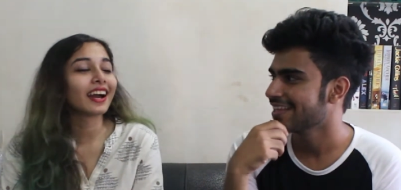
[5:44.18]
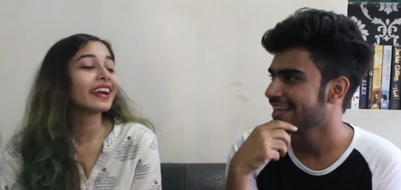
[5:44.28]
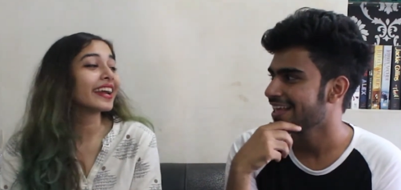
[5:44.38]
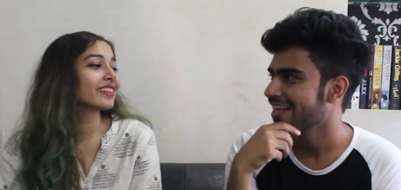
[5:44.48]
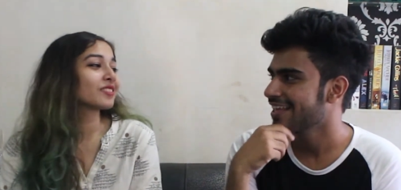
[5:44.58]
Speaker 1: I
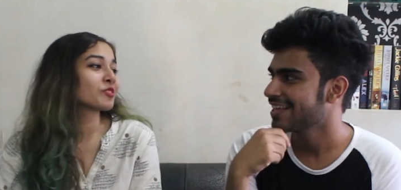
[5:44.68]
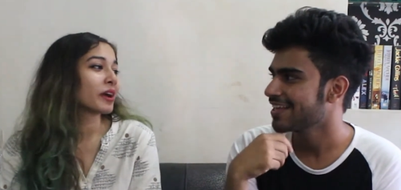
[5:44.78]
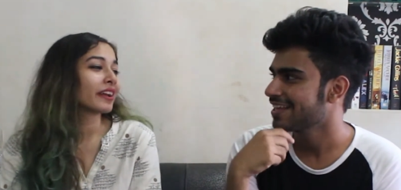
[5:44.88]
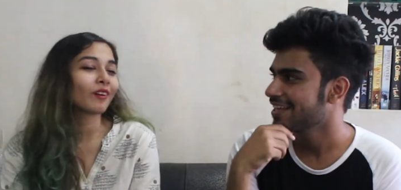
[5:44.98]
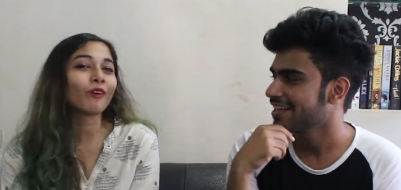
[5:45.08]
hate
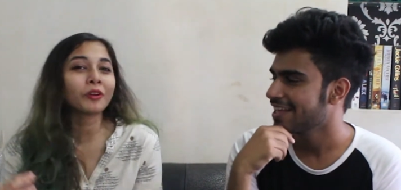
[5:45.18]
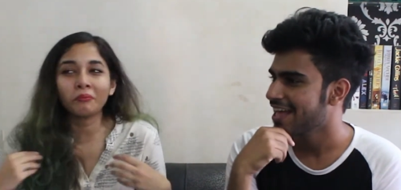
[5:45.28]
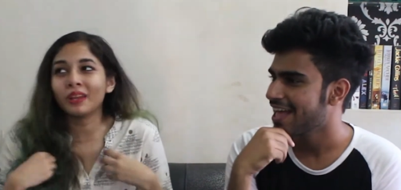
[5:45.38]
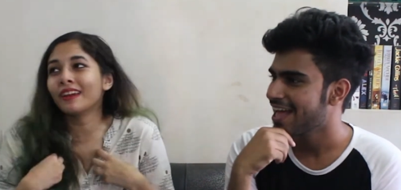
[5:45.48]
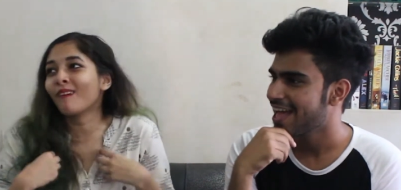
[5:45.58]
sweat on
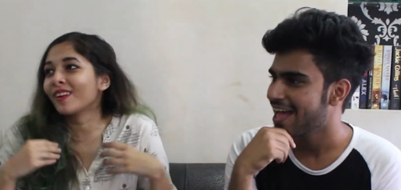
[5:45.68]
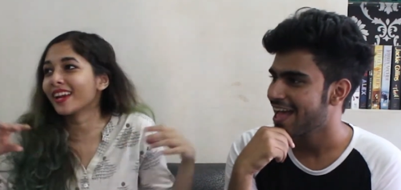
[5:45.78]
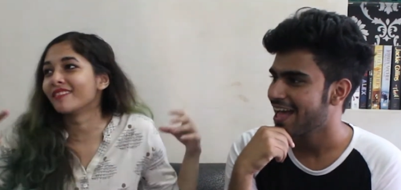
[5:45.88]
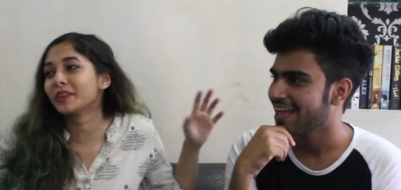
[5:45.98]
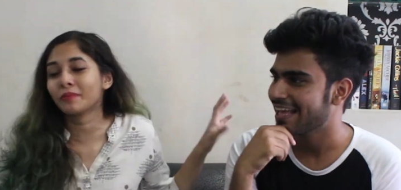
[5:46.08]
me, on
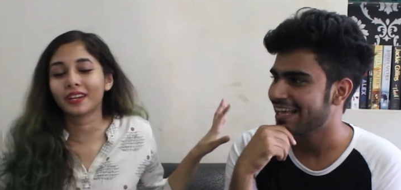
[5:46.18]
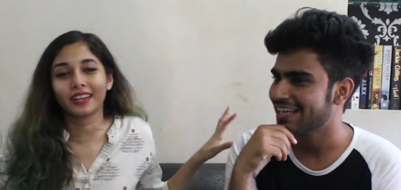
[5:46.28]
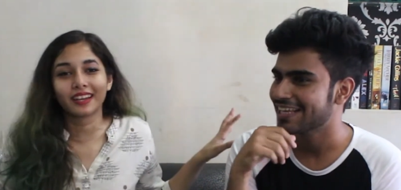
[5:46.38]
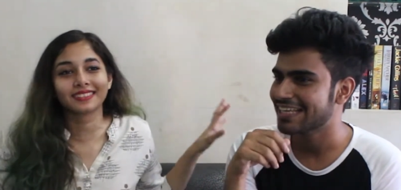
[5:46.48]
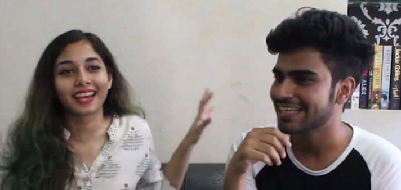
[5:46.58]

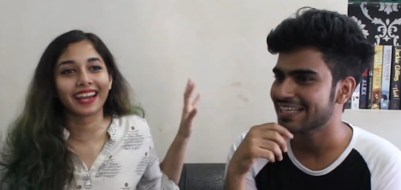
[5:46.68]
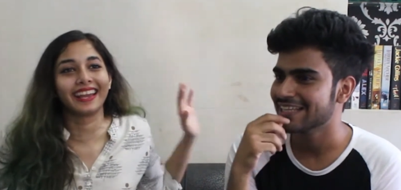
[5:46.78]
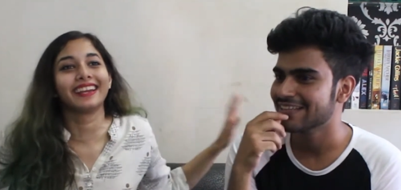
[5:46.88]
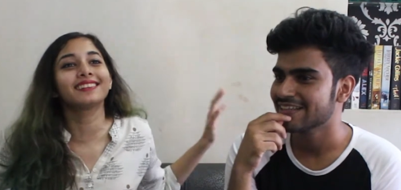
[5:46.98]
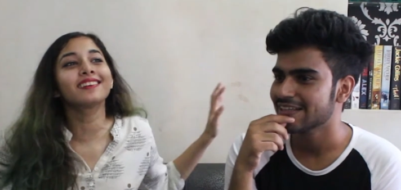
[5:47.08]
everybody else, I
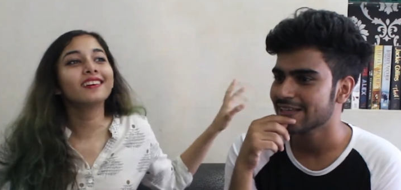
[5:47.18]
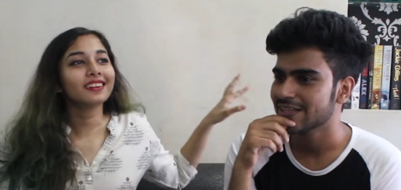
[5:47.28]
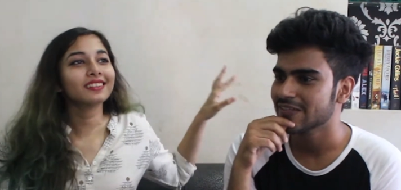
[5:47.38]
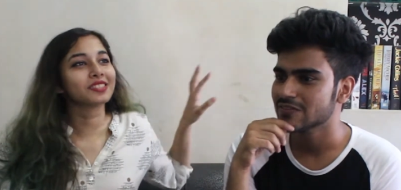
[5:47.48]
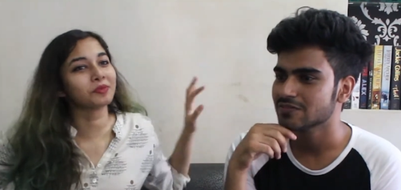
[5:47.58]
hate
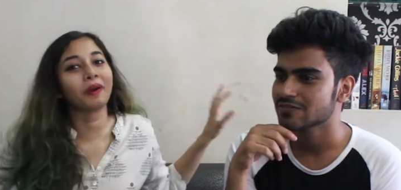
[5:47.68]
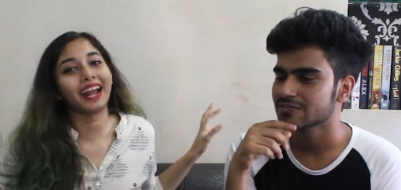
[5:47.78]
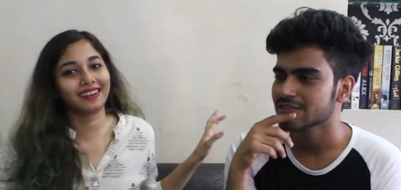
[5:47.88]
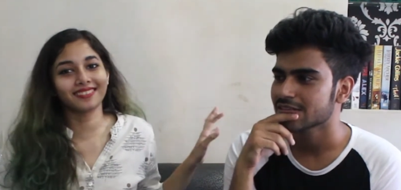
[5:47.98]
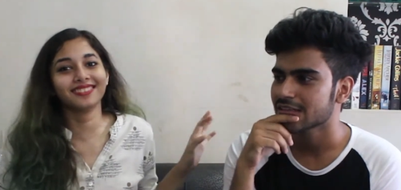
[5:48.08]

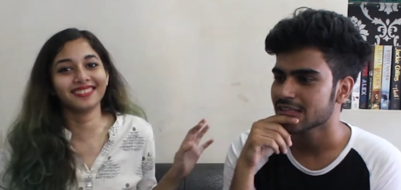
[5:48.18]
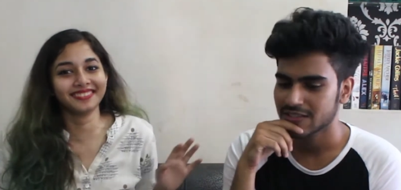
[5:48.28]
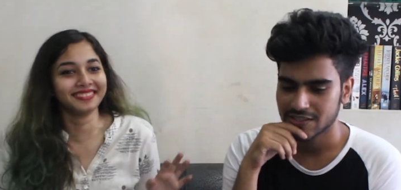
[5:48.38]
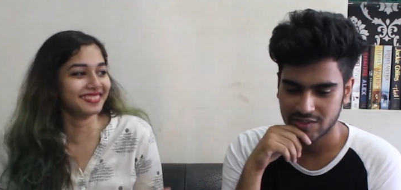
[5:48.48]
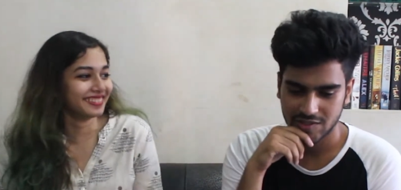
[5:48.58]
sweat.
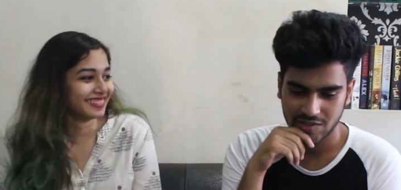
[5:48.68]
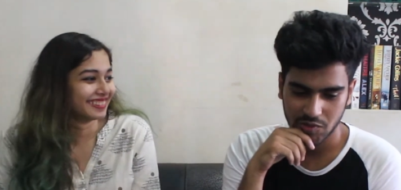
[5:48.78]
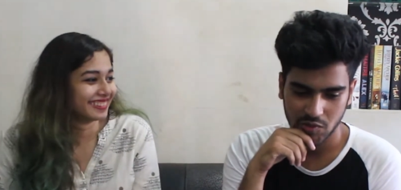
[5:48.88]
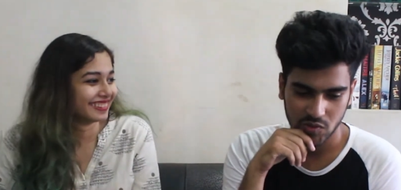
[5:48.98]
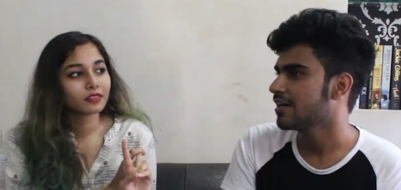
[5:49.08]

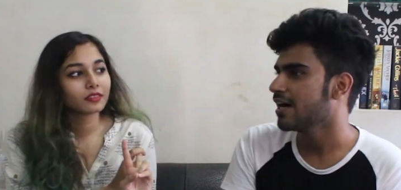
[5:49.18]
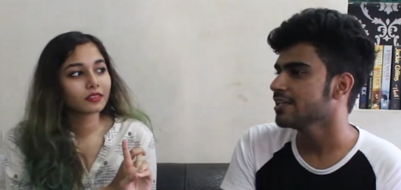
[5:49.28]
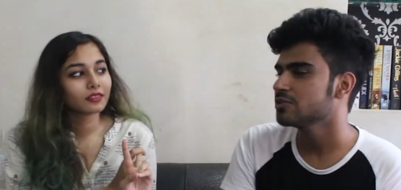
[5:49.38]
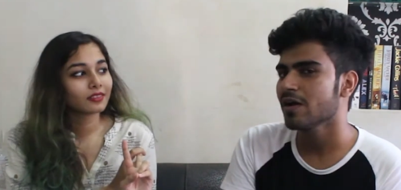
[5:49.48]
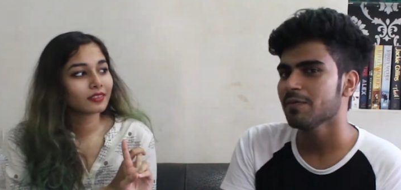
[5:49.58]
Speaker 2: I
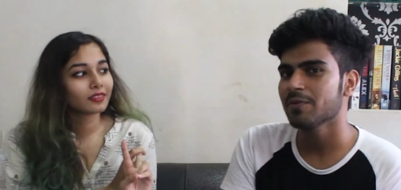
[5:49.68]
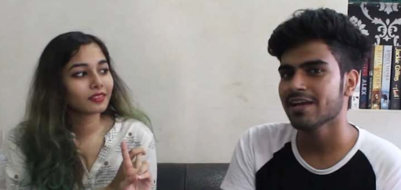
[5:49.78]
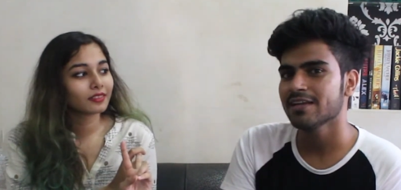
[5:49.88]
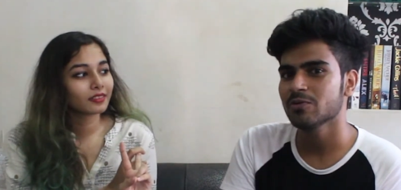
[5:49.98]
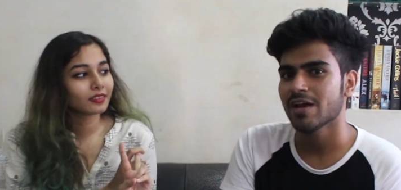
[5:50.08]
swipe
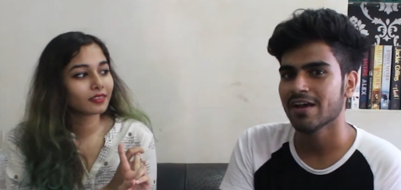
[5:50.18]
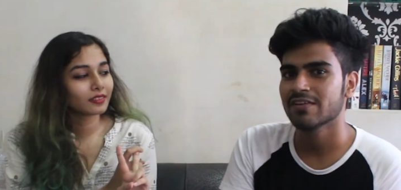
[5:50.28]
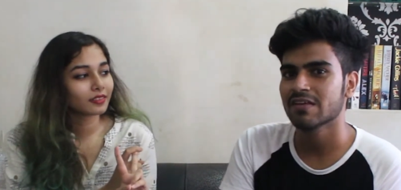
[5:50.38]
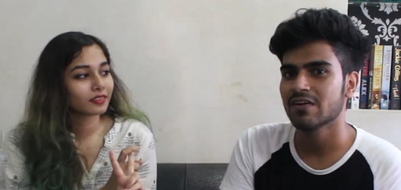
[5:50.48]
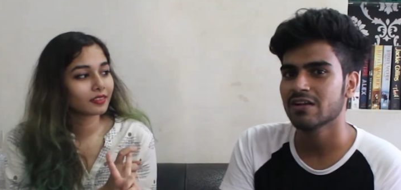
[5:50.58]
right to
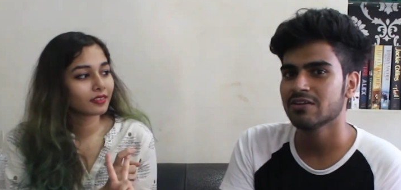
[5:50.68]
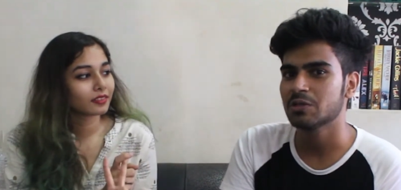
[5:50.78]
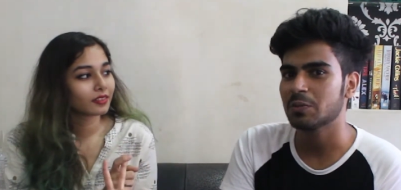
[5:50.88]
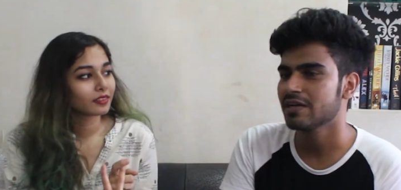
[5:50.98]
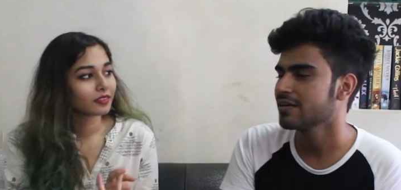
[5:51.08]
everyone on
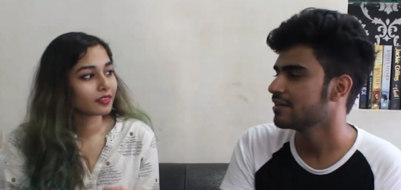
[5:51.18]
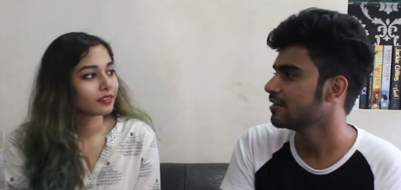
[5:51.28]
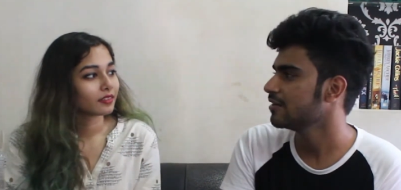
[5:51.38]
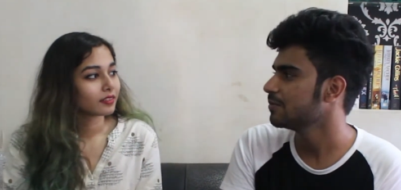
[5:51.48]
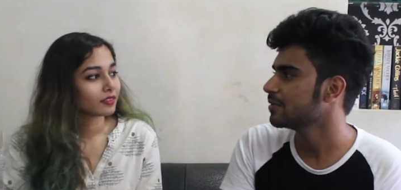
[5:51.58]

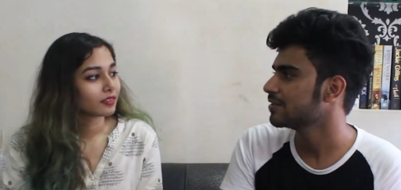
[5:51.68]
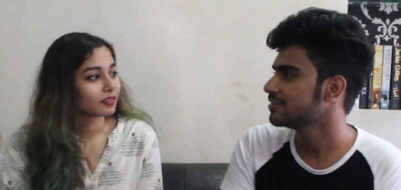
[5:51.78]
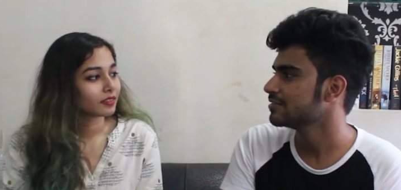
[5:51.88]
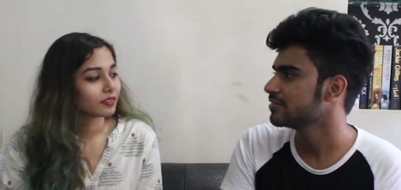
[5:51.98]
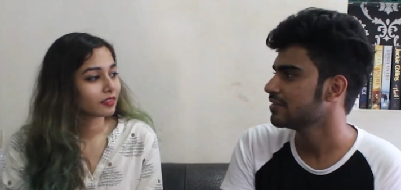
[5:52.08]
Tinder
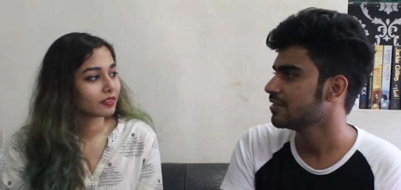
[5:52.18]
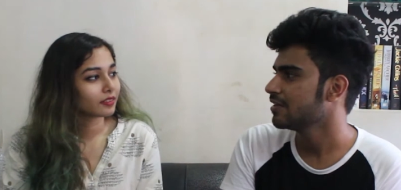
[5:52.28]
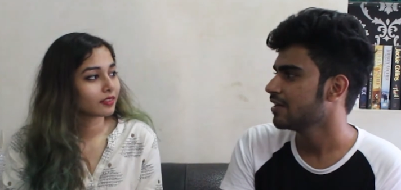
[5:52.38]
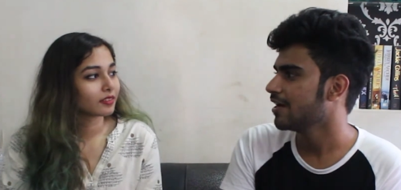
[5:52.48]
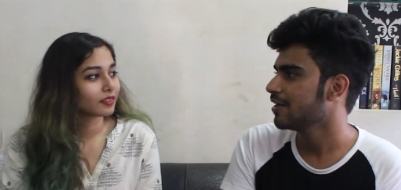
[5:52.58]
because,
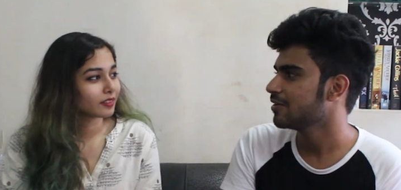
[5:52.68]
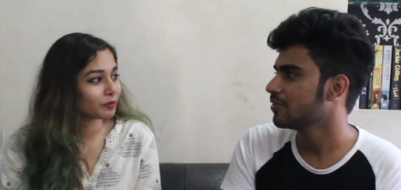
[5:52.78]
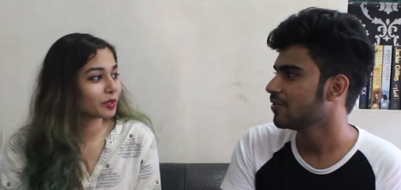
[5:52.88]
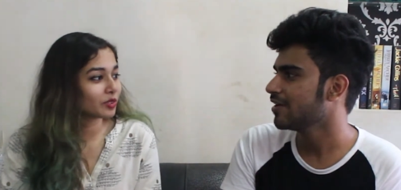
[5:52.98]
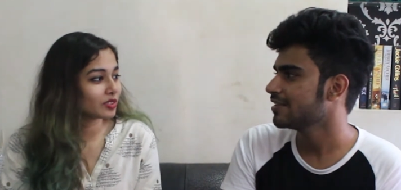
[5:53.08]
I don't
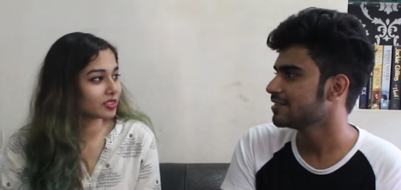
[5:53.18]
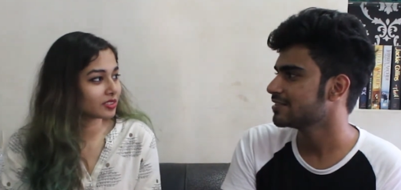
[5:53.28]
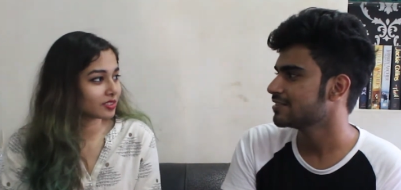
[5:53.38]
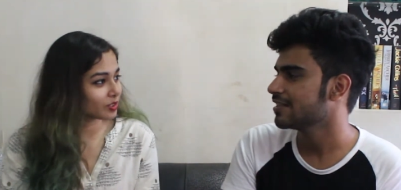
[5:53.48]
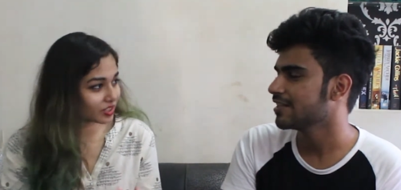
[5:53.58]
Speaker 1: know, I
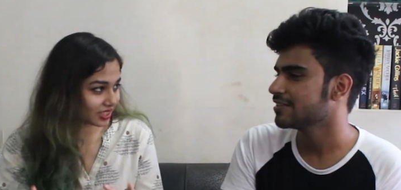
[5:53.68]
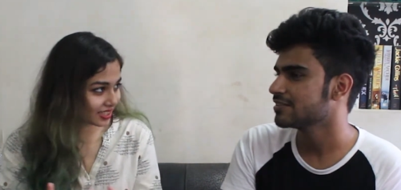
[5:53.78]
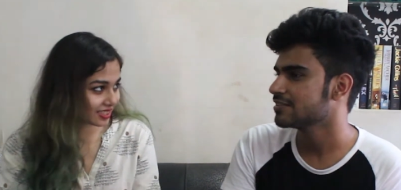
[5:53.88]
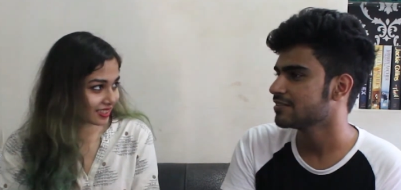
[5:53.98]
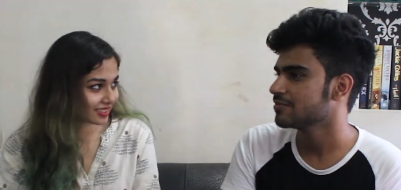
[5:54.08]

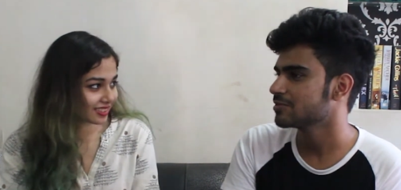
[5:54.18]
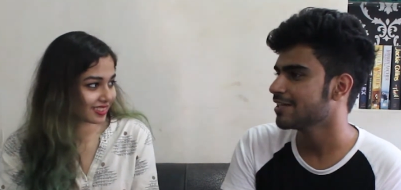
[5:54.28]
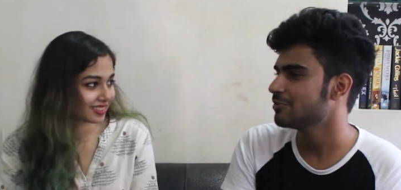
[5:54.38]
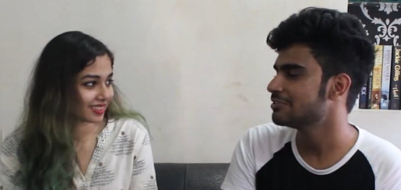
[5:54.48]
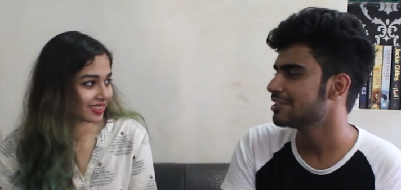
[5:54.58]

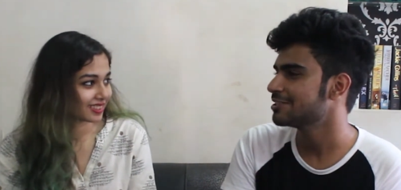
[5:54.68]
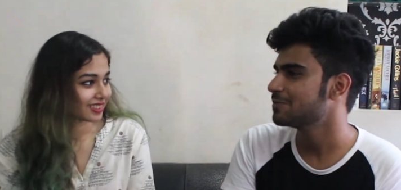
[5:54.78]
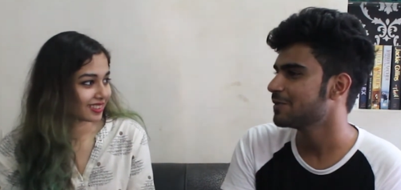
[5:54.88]
Speaker 2: don't judge